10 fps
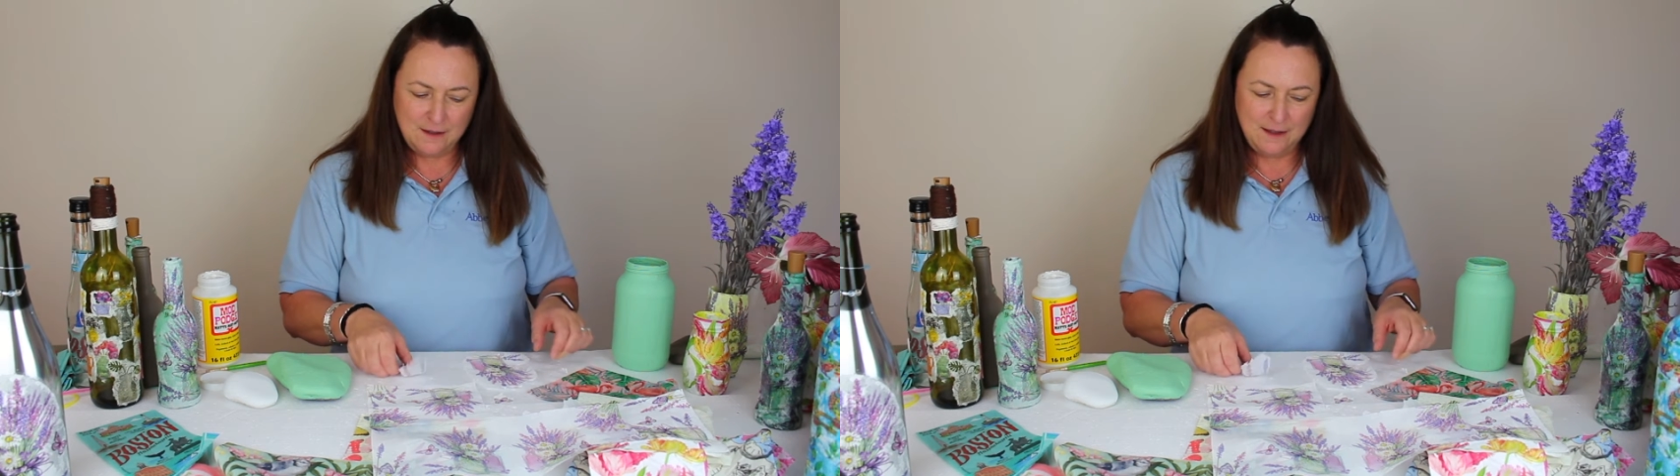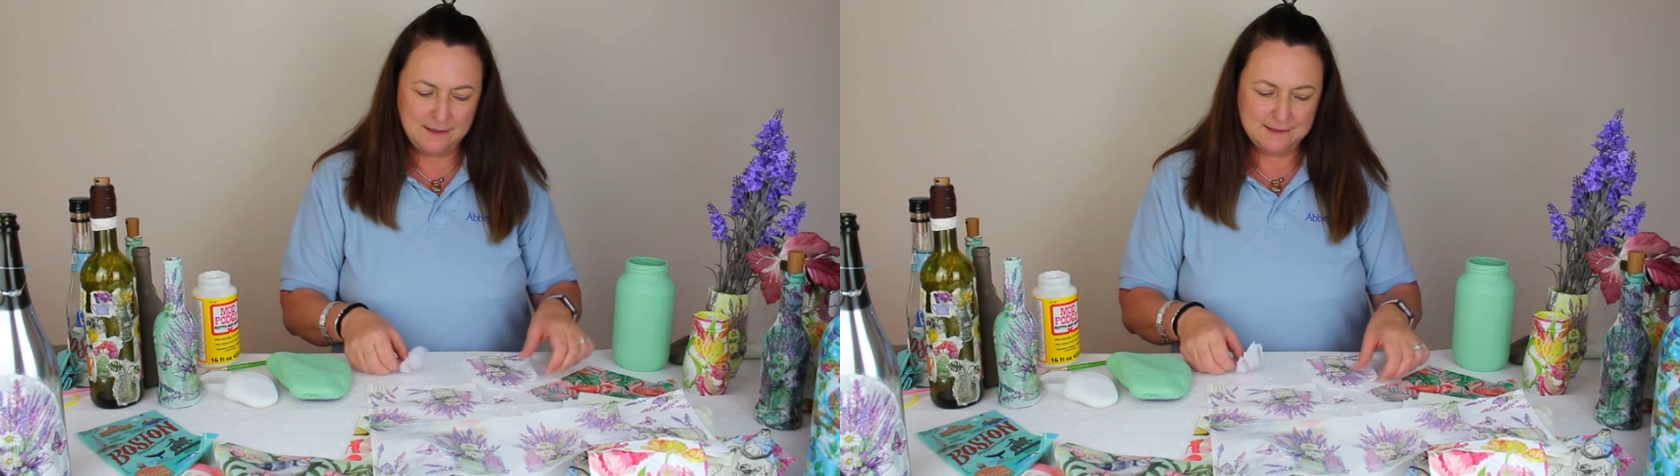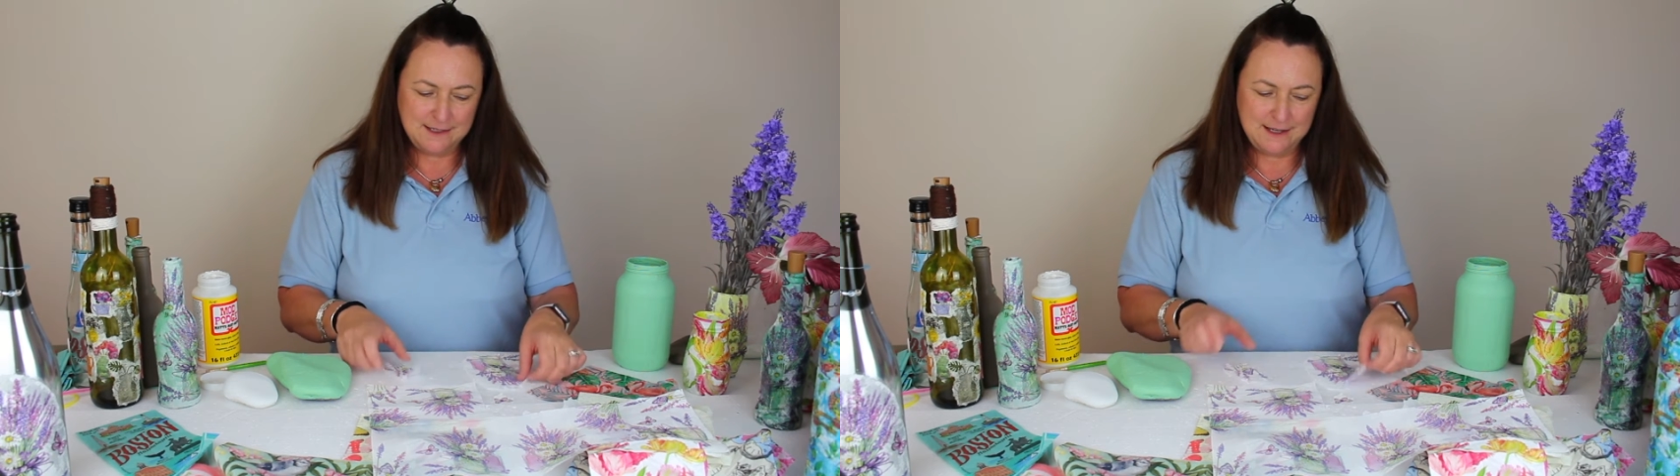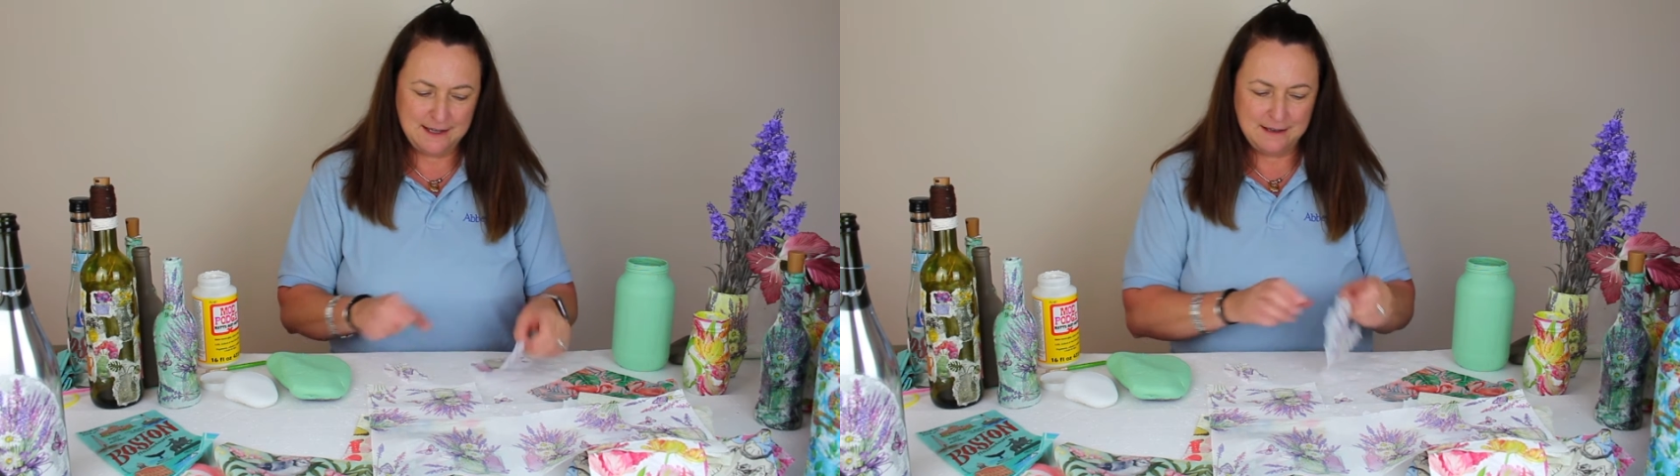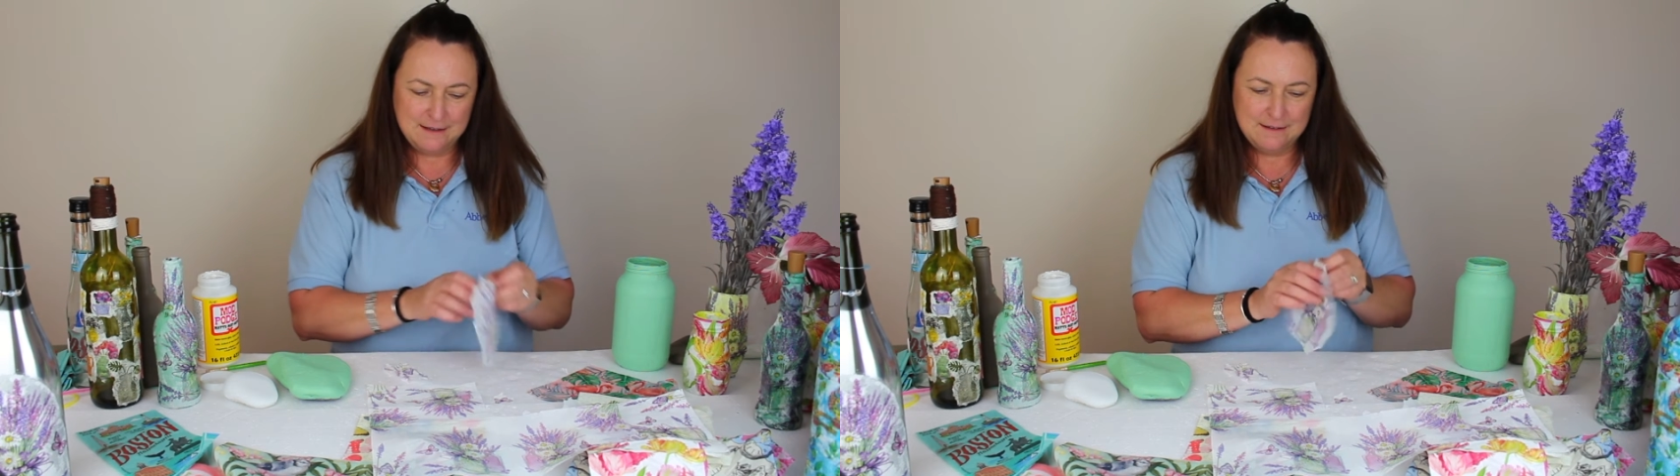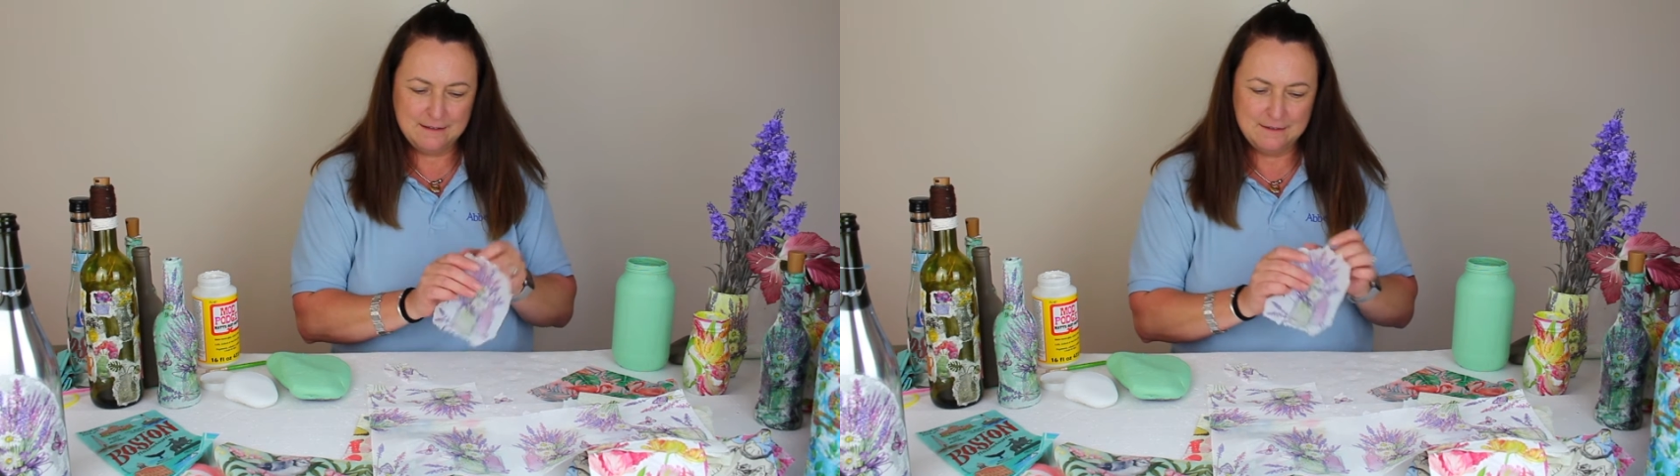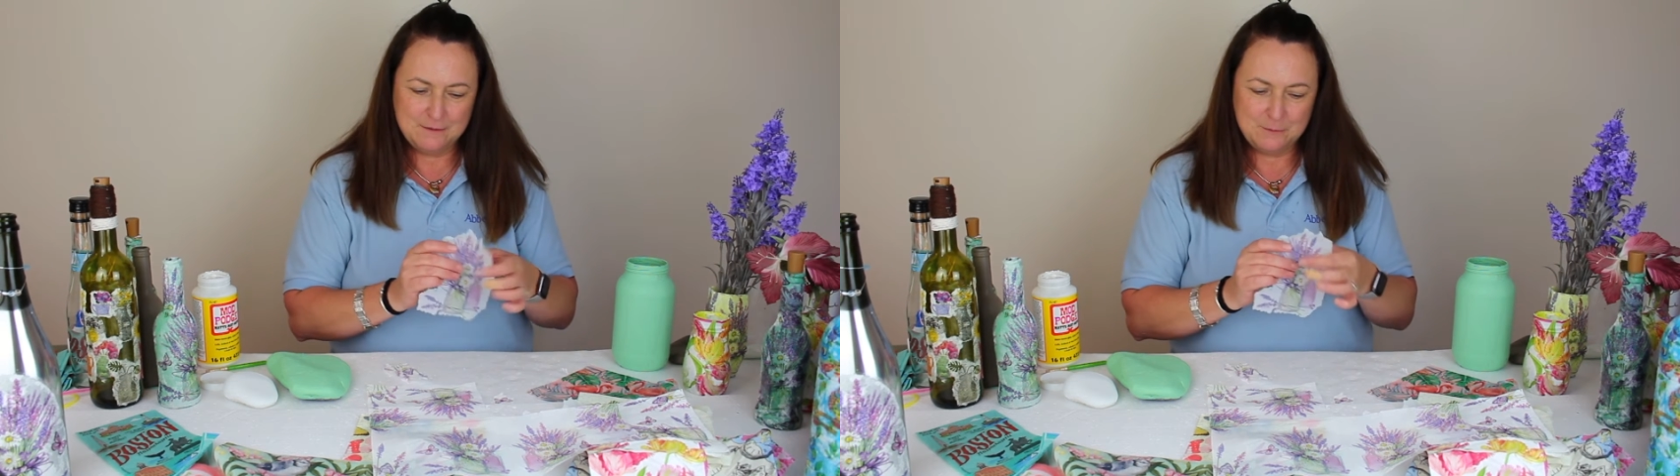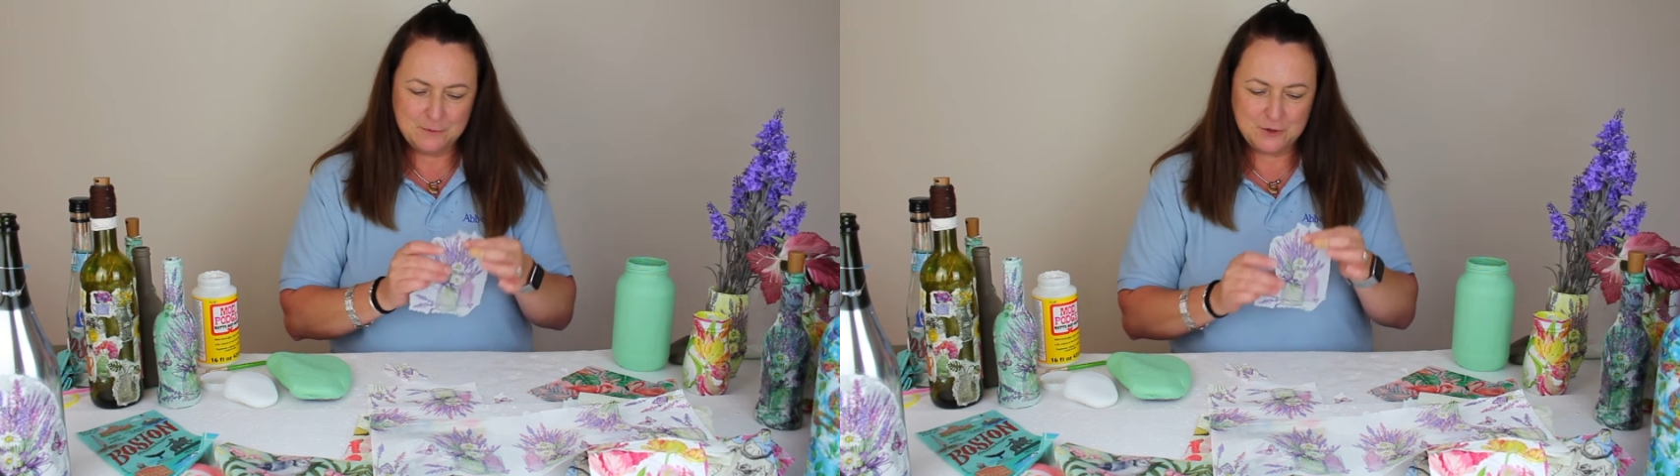and
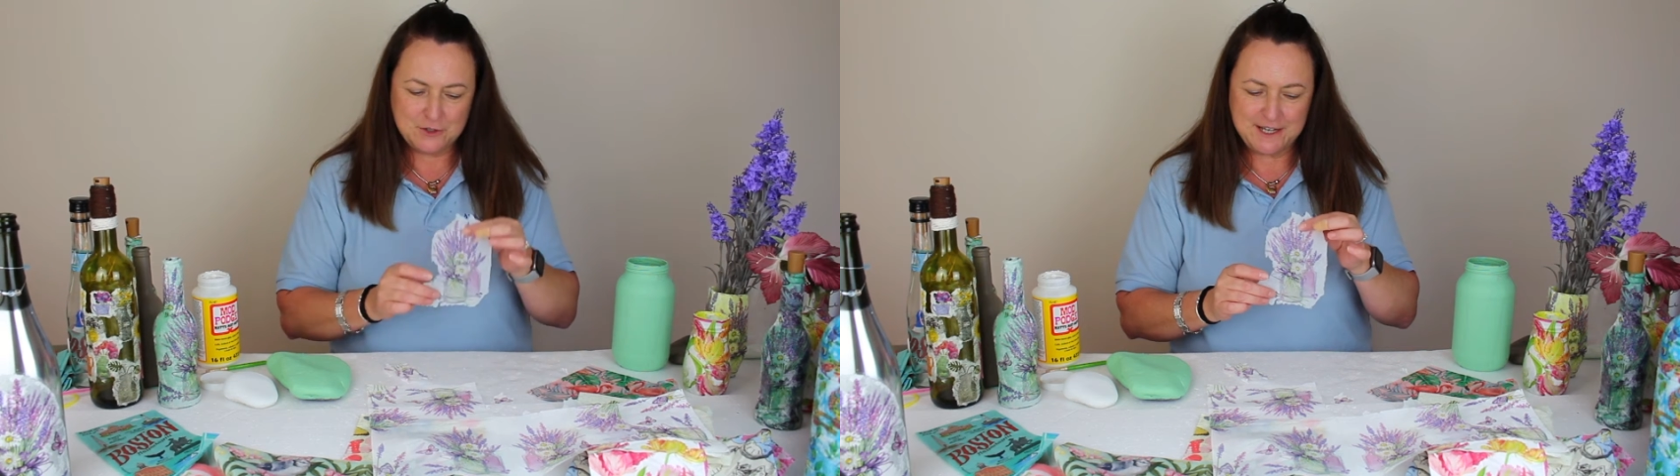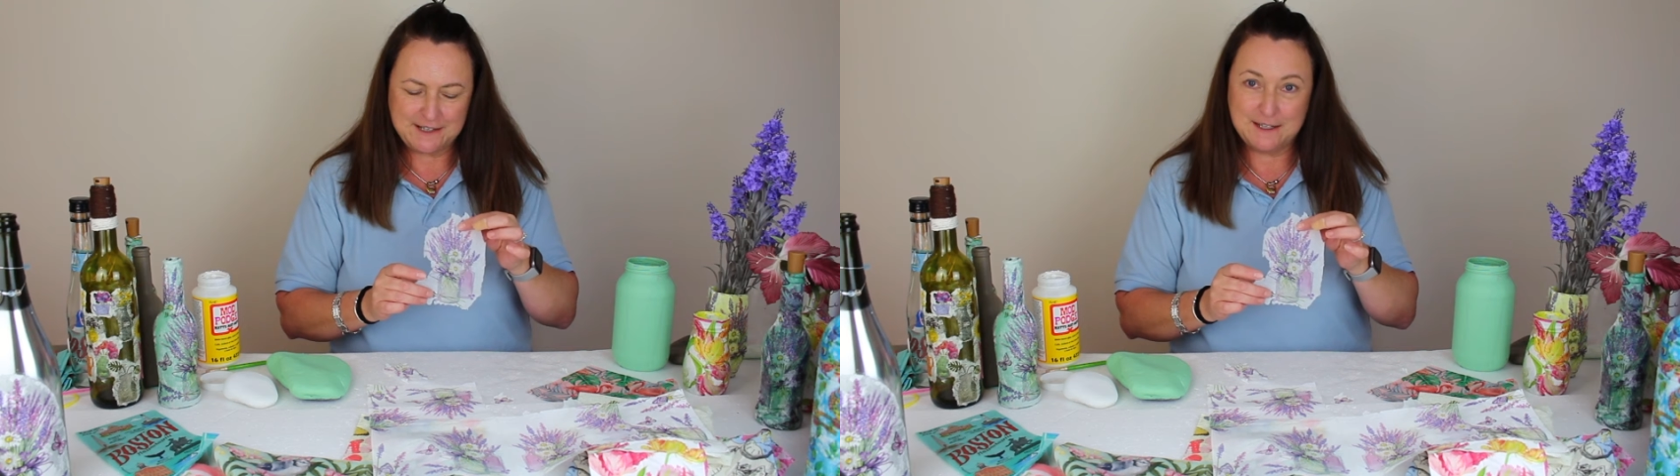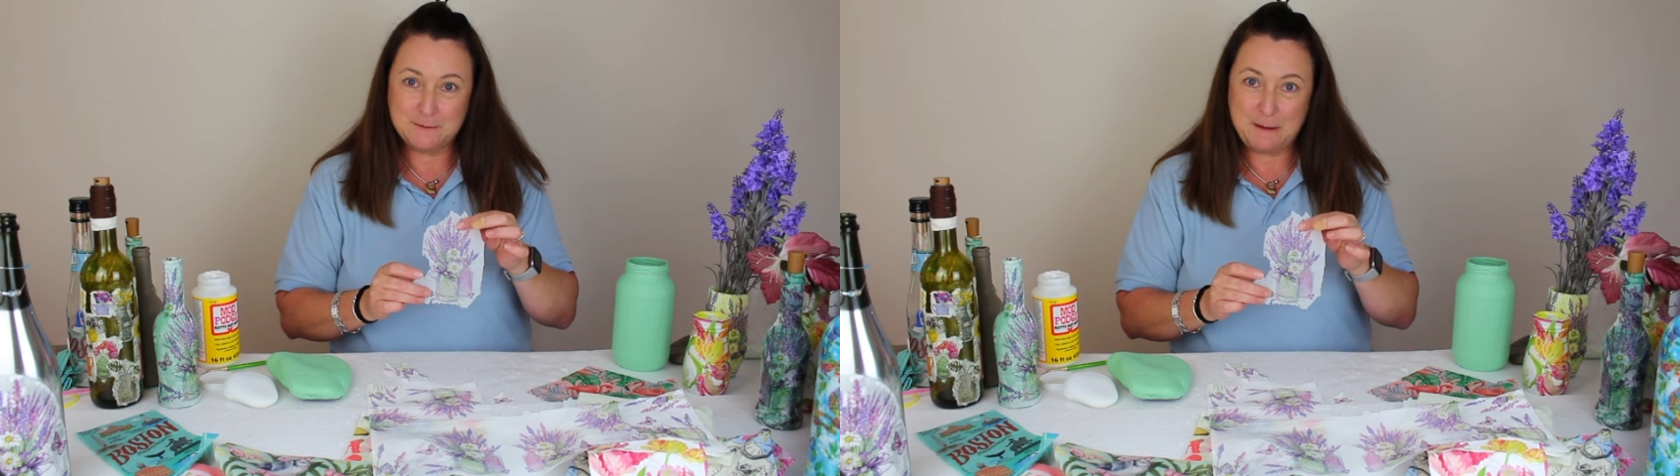just taking these